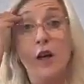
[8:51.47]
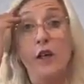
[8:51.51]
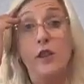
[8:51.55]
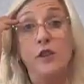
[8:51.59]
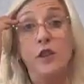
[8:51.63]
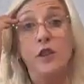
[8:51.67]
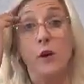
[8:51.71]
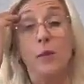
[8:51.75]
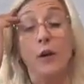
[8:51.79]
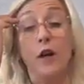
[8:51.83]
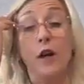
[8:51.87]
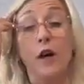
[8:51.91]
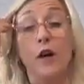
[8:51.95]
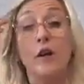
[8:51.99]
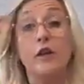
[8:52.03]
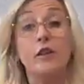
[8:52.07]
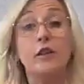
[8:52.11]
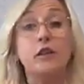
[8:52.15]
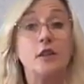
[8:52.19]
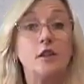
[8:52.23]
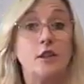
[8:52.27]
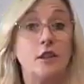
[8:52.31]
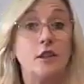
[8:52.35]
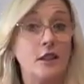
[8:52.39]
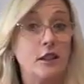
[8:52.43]
So we
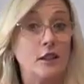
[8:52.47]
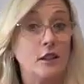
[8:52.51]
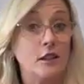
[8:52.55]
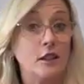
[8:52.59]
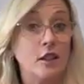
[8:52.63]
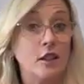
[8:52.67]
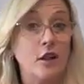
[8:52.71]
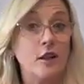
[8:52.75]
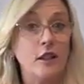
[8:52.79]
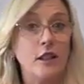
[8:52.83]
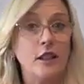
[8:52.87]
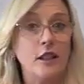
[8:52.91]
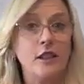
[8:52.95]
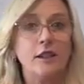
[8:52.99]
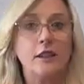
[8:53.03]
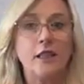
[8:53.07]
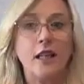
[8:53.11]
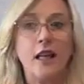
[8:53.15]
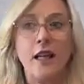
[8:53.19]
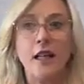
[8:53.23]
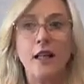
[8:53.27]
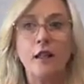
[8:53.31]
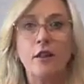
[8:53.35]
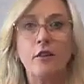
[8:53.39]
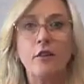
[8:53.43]
are slowly
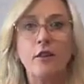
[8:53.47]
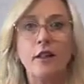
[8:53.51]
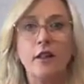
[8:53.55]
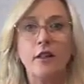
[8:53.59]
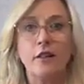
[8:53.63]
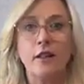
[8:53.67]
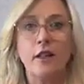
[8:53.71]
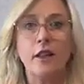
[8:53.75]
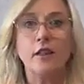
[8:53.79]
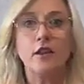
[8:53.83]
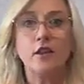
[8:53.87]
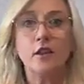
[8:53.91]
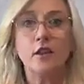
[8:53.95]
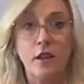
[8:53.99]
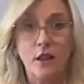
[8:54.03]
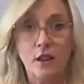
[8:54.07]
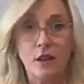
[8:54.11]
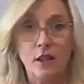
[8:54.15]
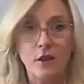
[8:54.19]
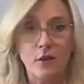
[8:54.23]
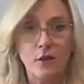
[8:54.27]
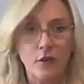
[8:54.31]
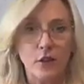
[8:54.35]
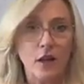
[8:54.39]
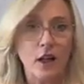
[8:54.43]
tailoring things to the
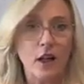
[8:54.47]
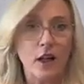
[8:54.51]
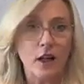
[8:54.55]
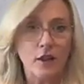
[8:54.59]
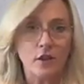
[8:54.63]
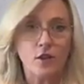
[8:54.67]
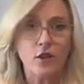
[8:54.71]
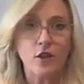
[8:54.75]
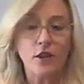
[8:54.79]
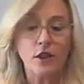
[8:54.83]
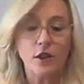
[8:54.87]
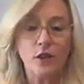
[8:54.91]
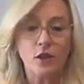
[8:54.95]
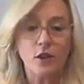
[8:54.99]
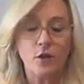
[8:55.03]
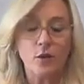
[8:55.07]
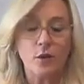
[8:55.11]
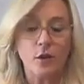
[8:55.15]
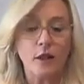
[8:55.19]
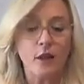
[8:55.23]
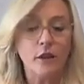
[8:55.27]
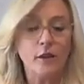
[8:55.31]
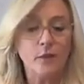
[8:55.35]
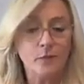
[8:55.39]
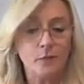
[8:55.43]
different countries as
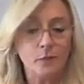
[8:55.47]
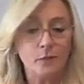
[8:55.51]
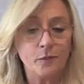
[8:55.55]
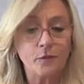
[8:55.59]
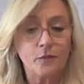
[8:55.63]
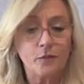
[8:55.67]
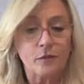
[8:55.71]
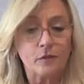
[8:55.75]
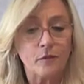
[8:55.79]
well,